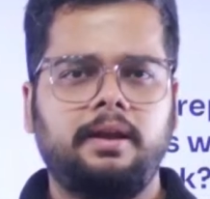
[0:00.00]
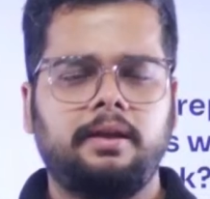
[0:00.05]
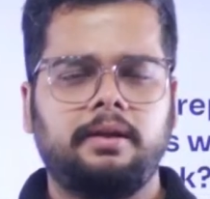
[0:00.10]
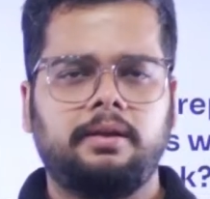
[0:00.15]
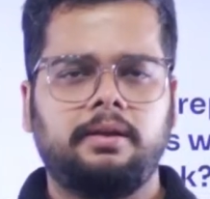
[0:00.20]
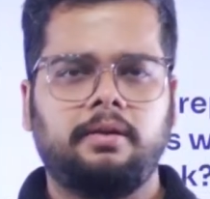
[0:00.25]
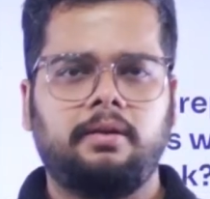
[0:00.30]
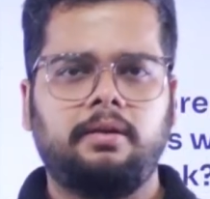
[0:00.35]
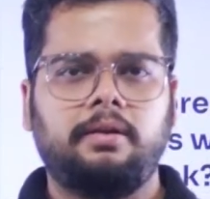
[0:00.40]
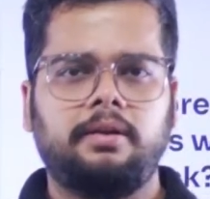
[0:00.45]

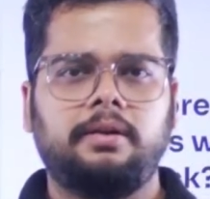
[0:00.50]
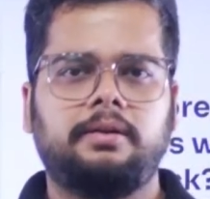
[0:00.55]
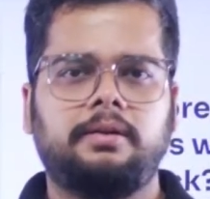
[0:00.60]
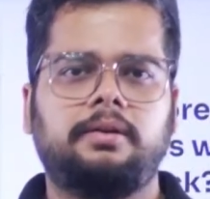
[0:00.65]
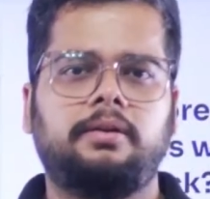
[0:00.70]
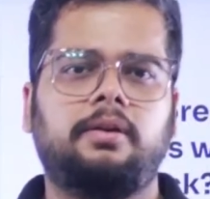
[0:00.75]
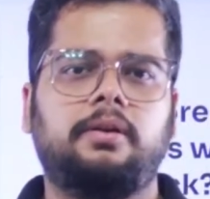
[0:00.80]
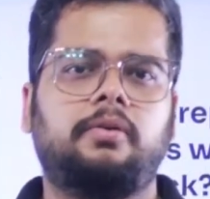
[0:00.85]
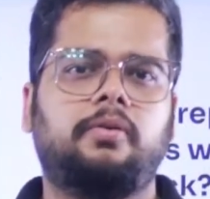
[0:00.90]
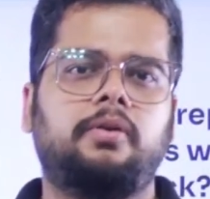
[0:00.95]
your
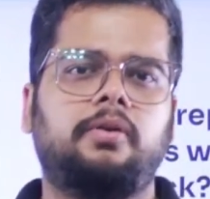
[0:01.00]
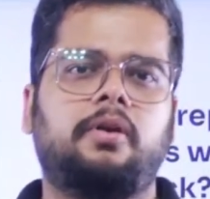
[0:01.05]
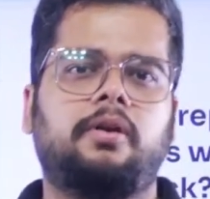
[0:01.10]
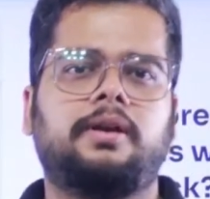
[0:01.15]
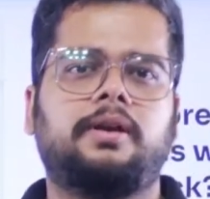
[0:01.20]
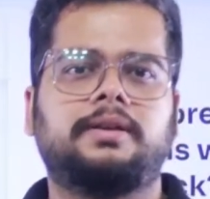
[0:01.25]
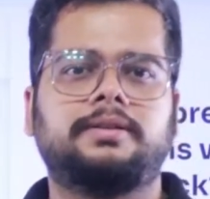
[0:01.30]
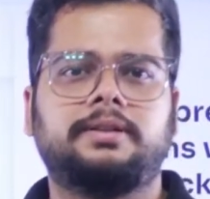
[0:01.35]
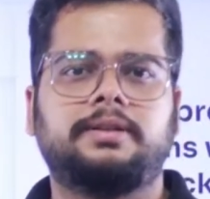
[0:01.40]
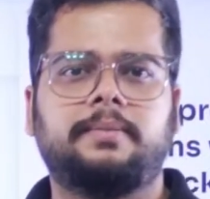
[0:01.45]
know your
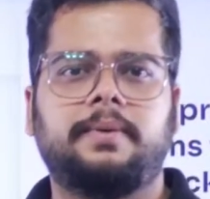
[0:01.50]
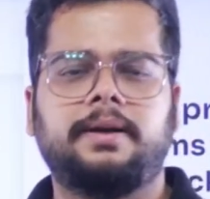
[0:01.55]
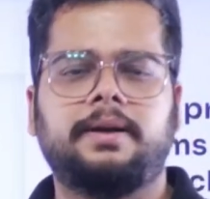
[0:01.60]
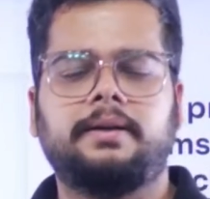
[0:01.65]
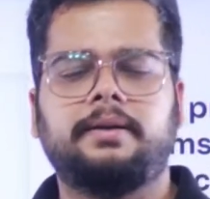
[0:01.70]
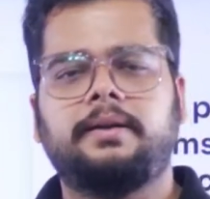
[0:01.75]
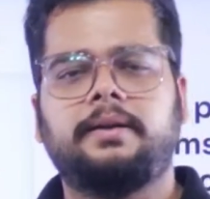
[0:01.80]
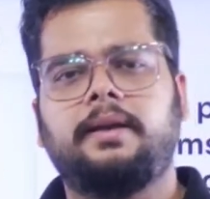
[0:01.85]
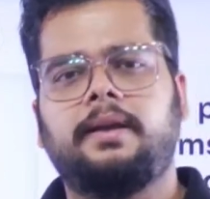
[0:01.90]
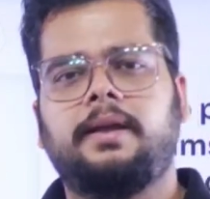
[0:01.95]
customer.
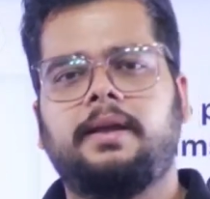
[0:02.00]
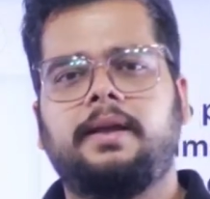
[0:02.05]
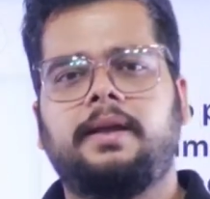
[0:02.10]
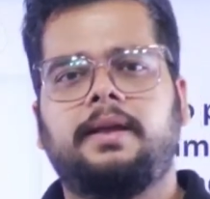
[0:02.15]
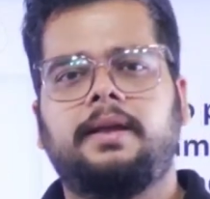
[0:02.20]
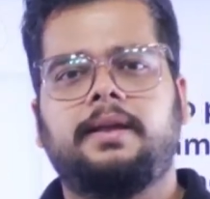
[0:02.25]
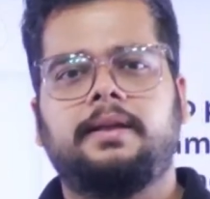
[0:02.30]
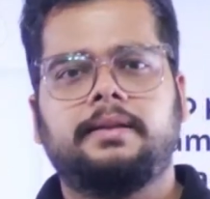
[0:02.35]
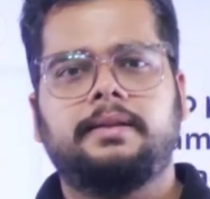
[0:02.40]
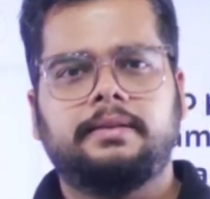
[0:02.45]

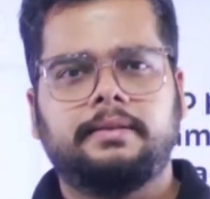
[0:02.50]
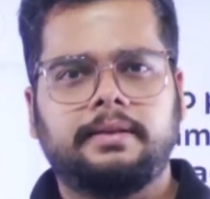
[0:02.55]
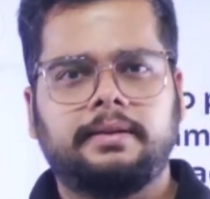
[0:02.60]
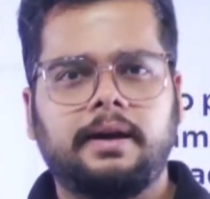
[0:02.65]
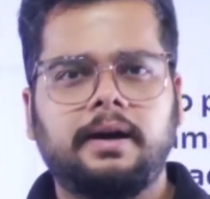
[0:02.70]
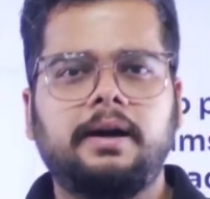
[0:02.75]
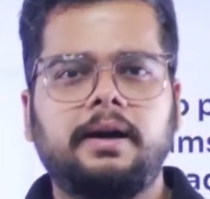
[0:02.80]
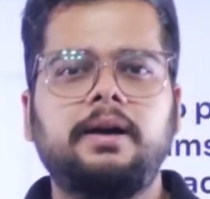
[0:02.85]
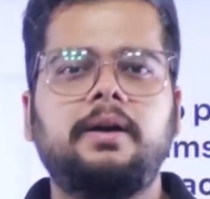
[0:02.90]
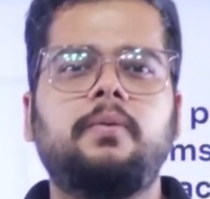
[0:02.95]

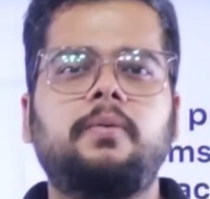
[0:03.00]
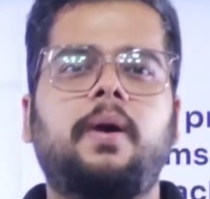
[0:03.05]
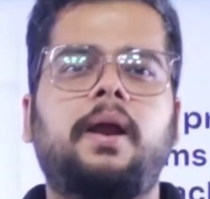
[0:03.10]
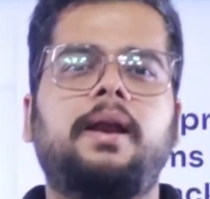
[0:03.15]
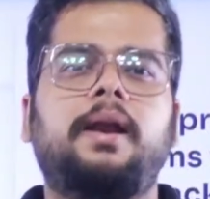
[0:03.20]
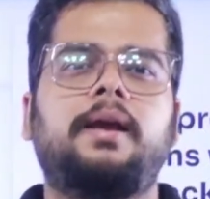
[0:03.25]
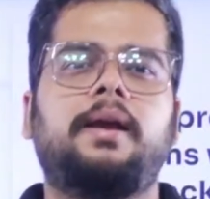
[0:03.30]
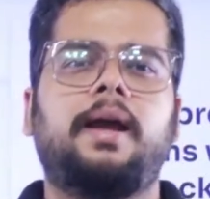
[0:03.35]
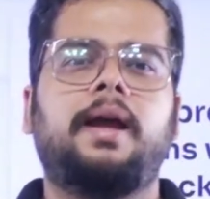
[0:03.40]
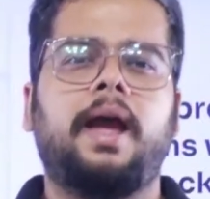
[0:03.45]
Third
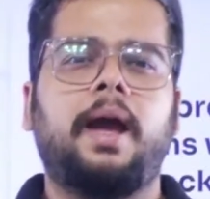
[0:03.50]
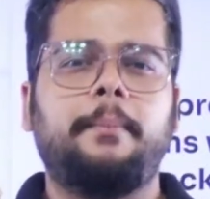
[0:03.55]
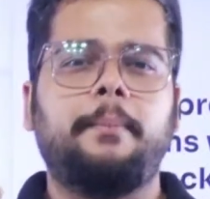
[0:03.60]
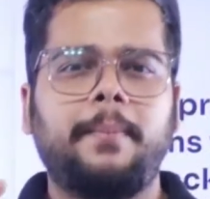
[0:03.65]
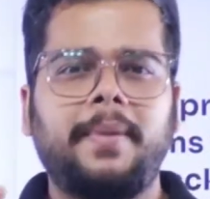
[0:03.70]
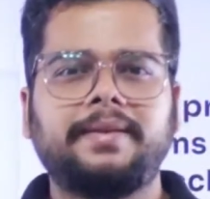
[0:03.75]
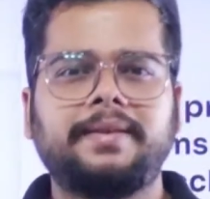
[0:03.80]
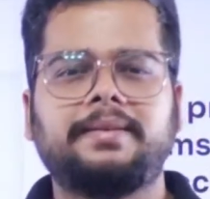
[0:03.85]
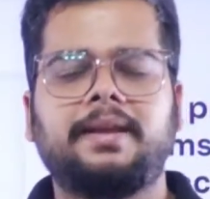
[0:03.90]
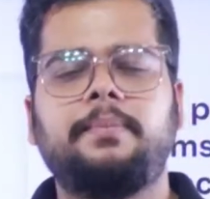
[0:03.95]
one,
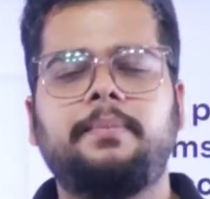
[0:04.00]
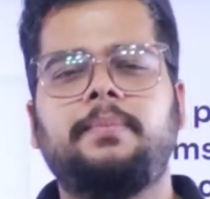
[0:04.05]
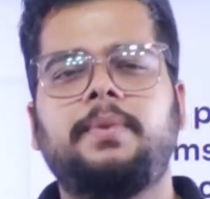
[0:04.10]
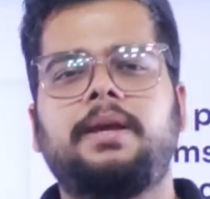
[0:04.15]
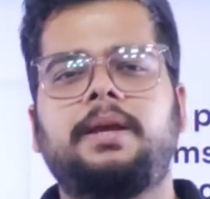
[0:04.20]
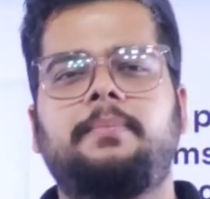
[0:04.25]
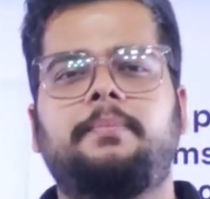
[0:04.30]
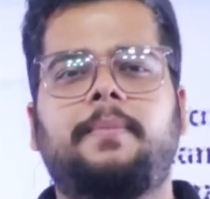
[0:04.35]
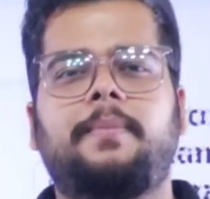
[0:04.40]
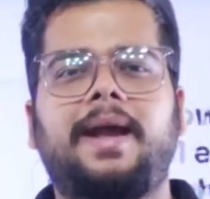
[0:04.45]
MSME,
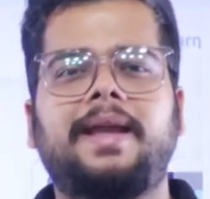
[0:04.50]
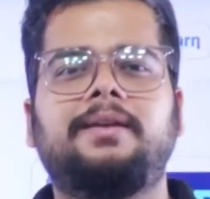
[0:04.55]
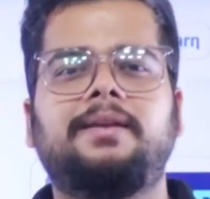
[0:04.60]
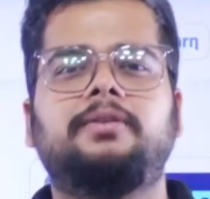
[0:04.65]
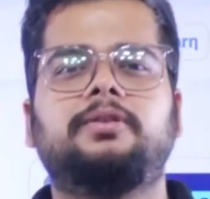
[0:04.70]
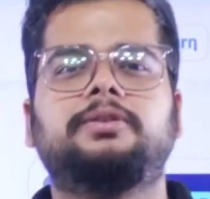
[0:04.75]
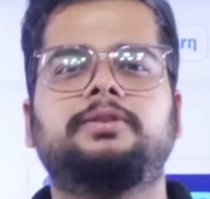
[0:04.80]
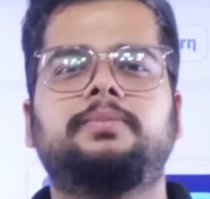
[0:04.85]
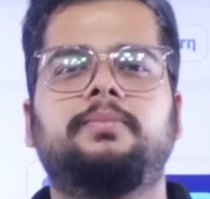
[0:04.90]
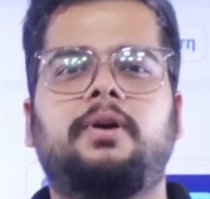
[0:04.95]

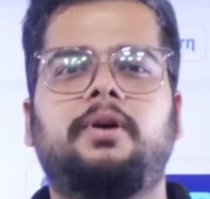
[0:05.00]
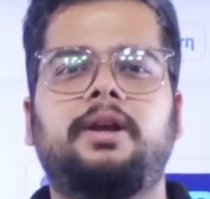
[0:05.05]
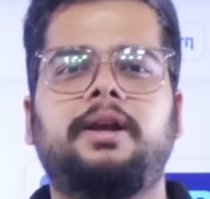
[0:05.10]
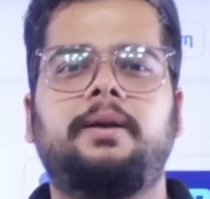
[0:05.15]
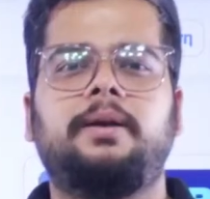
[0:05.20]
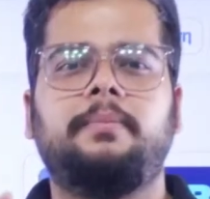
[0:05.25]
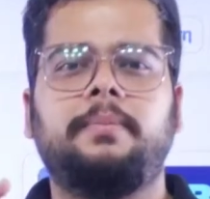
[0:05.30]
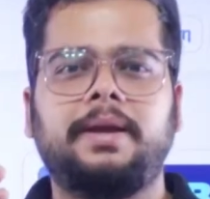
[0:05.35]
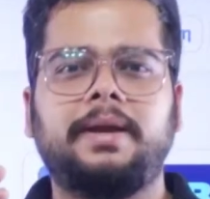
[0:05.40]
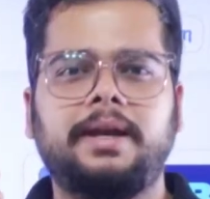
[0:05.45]
micro, small
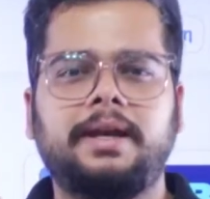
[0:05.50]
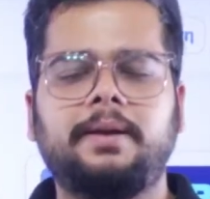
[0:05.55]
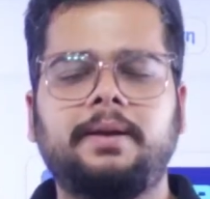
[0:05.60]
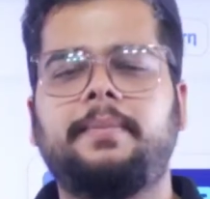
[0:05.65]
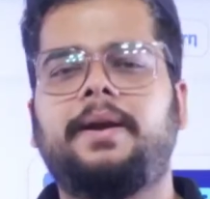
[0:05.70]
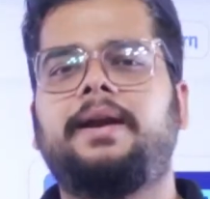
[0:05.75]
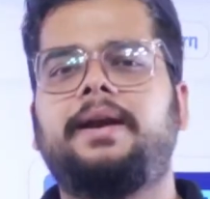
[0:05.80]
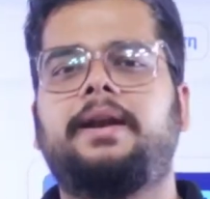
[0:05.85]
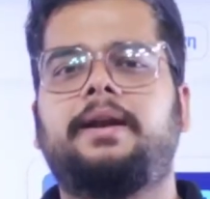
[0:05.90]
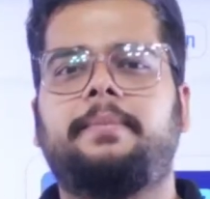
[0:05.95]
and medium
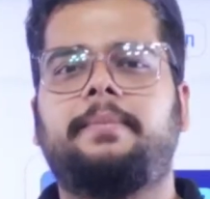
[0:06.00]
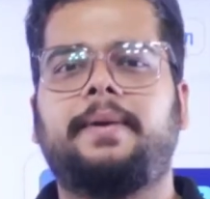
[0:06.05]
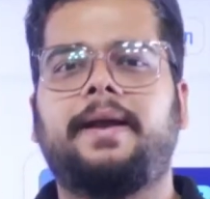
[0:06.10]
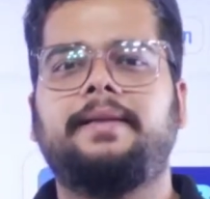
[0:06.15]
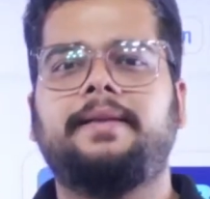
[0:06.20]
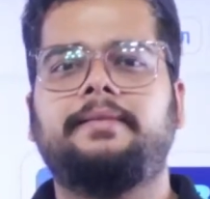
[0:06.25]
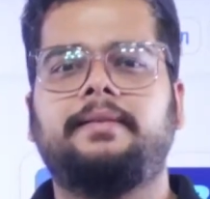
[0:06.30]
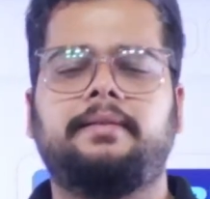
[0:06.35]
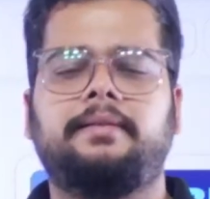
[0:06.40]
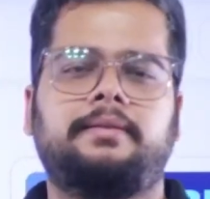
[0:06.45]

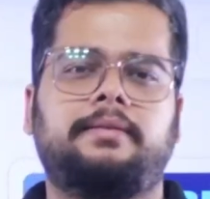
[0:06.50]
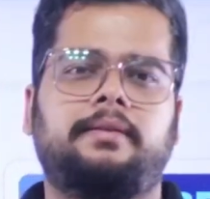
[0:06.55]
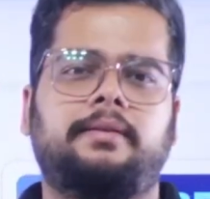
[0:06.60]
enterprises.